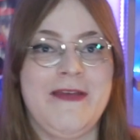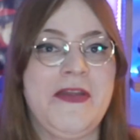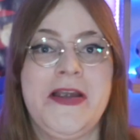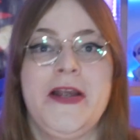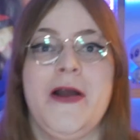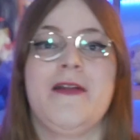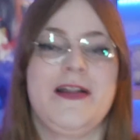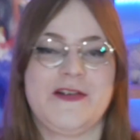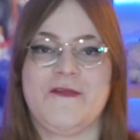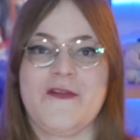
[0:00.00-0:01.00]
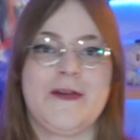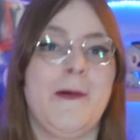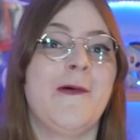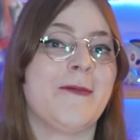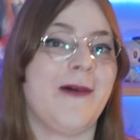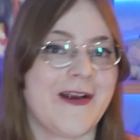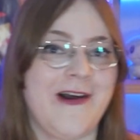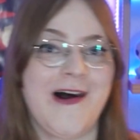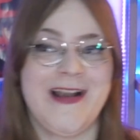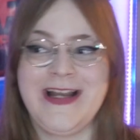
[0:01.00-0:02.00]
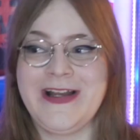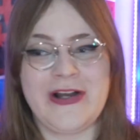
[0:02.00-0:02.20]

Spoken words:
and there you go, that's your first Pokemon caught.